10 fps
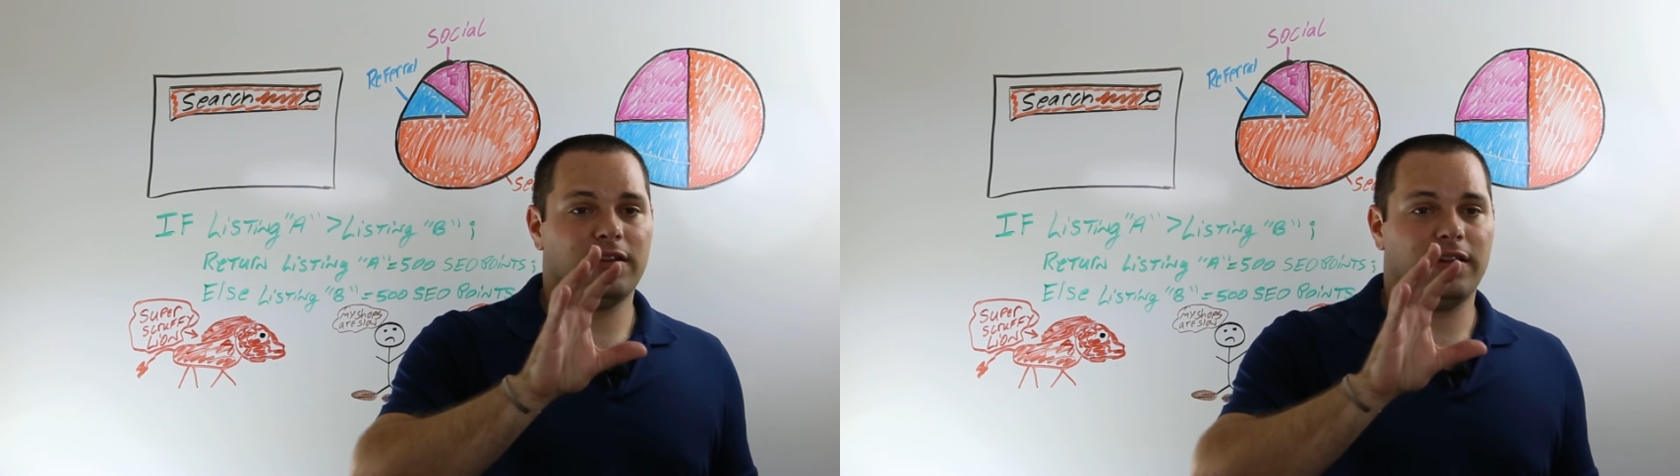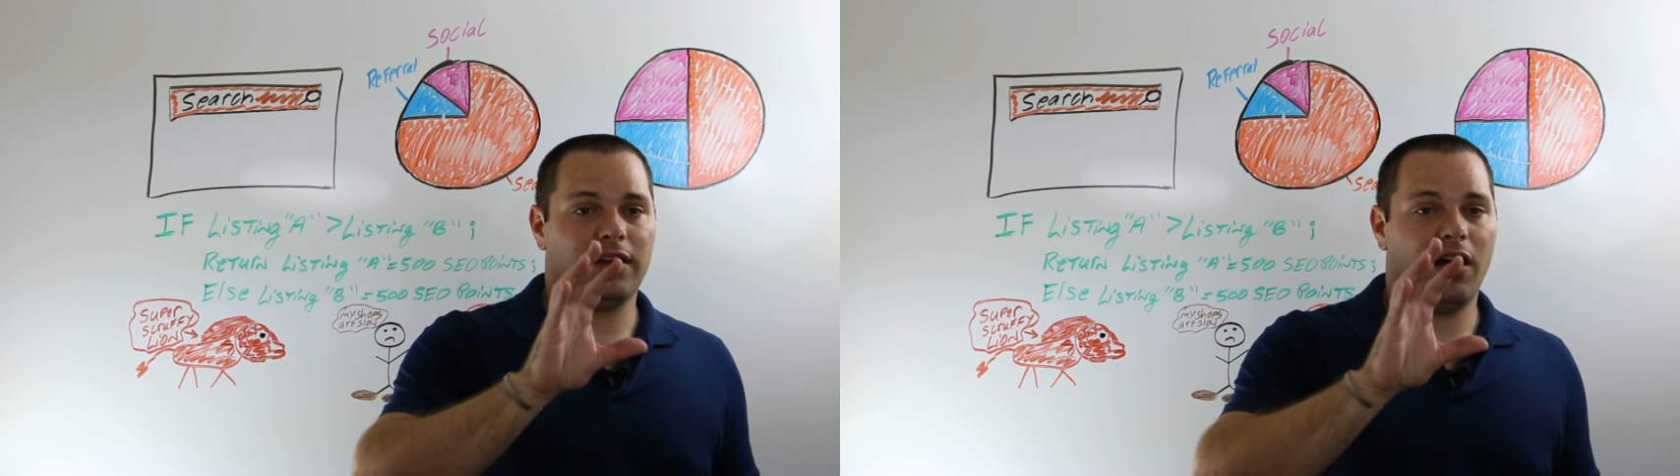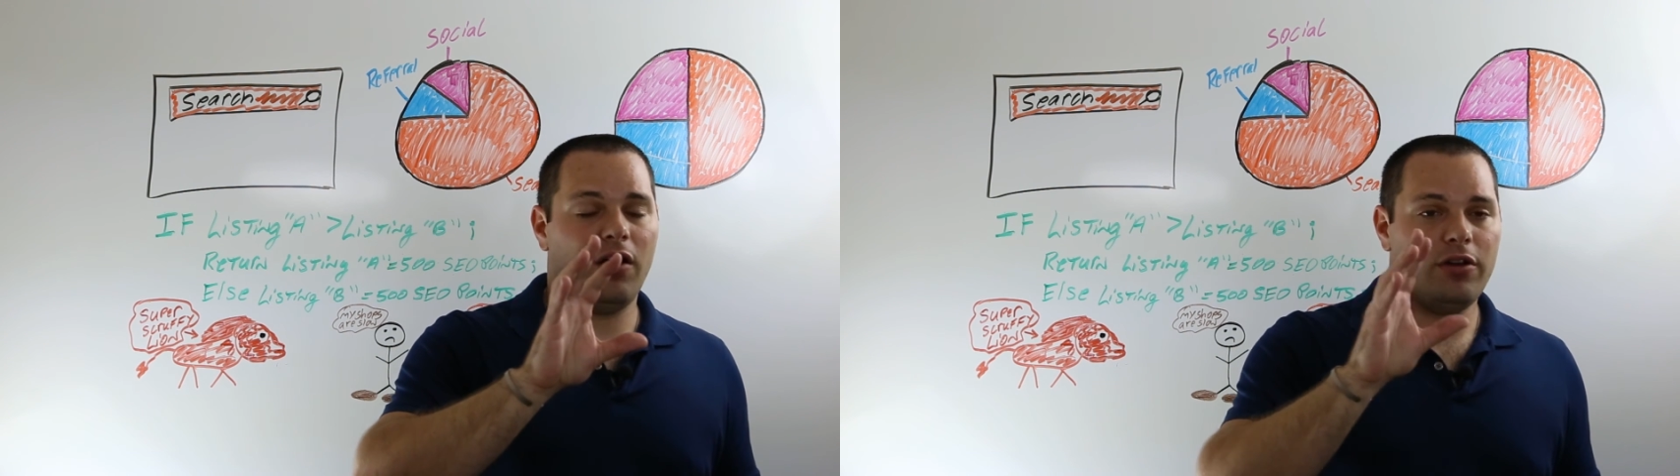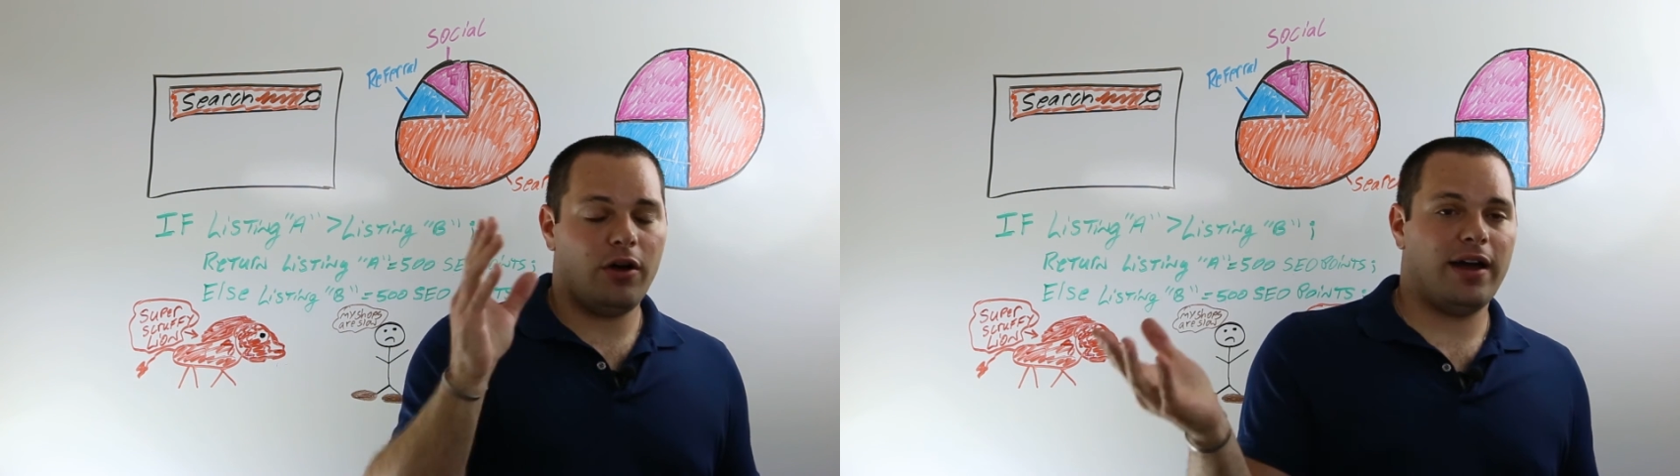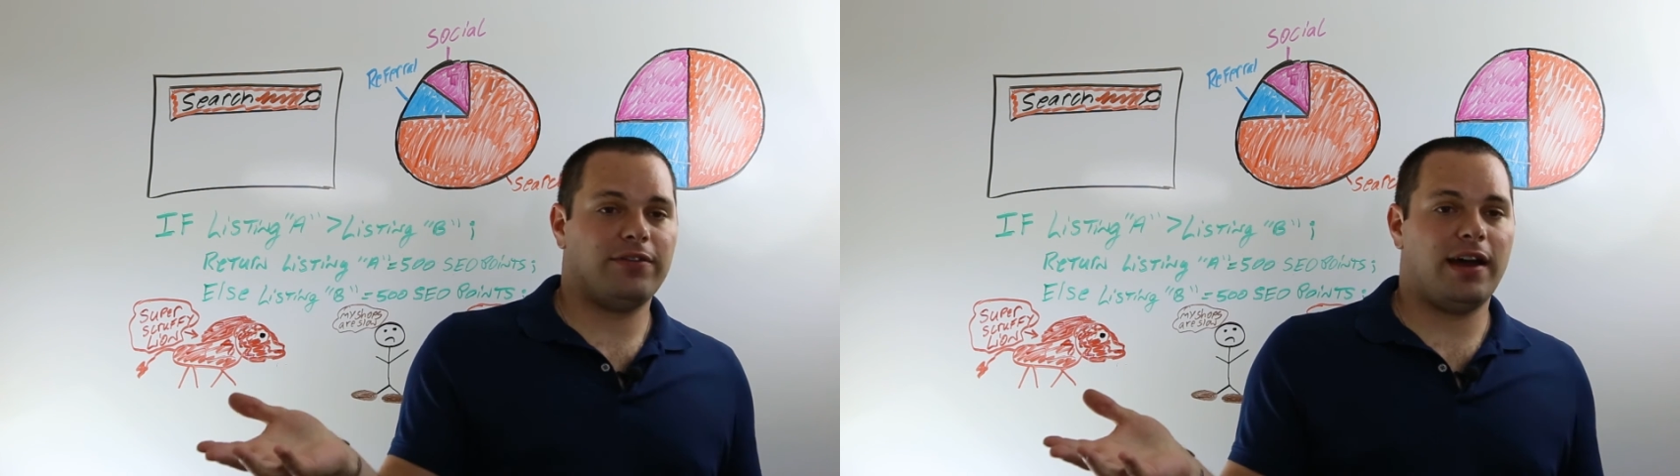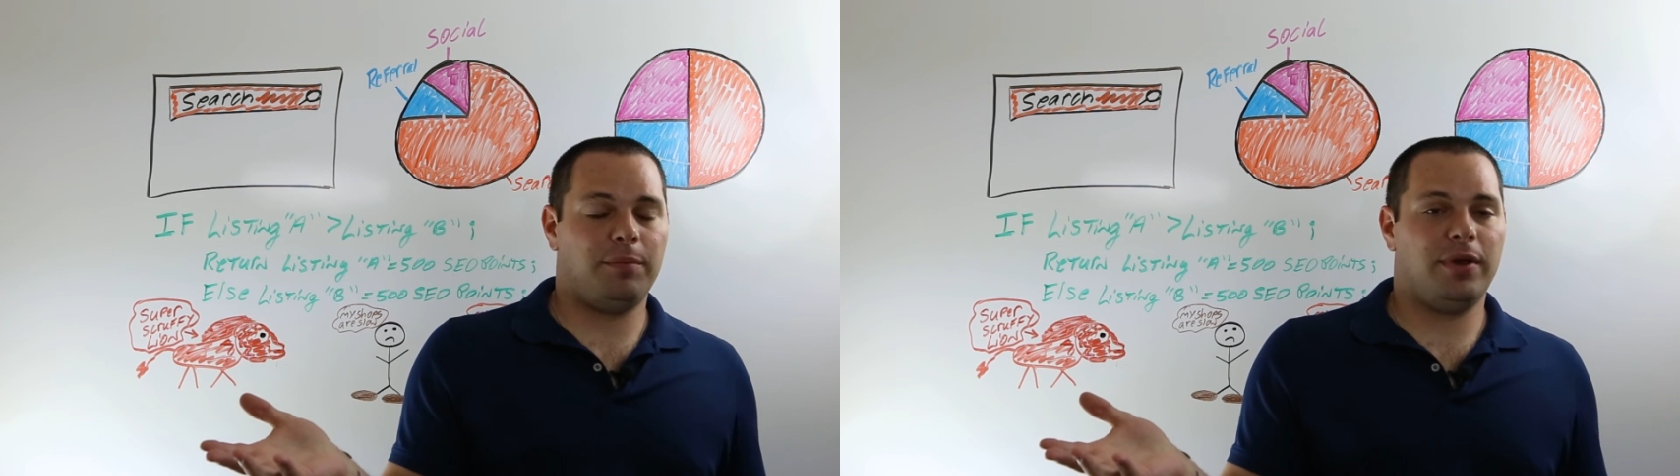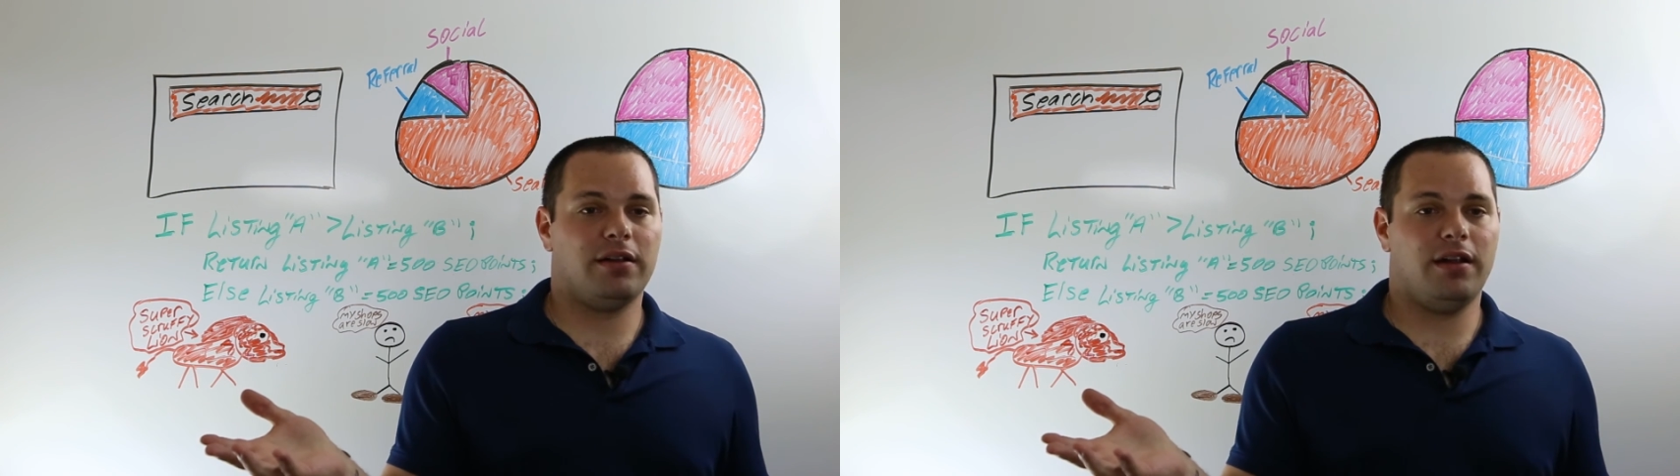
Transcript: like, oh no, I've got to pick